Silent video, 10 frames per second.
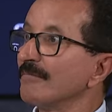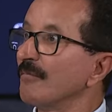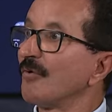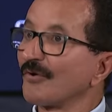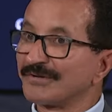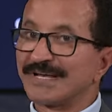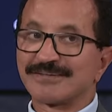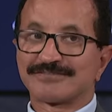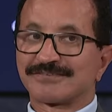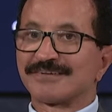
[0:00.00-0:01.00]
more
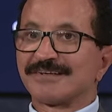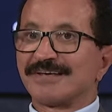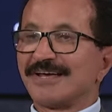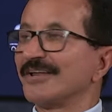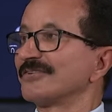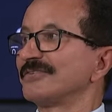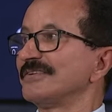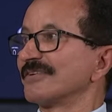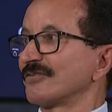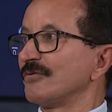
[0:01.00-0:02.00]
just, not
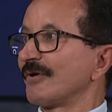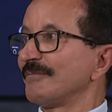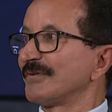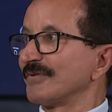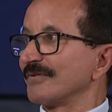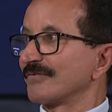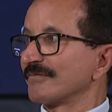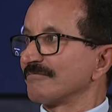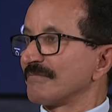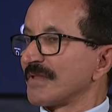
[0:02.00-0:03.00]
just in our business.
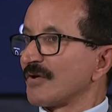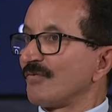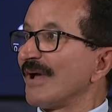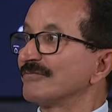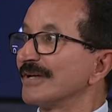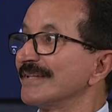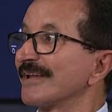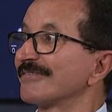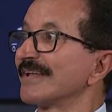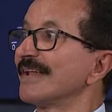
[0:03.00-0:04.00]
We have to
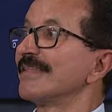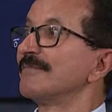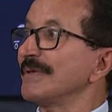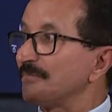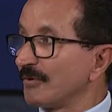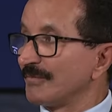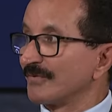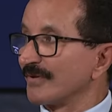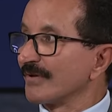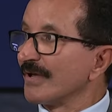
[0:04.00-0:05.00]
understand the people business.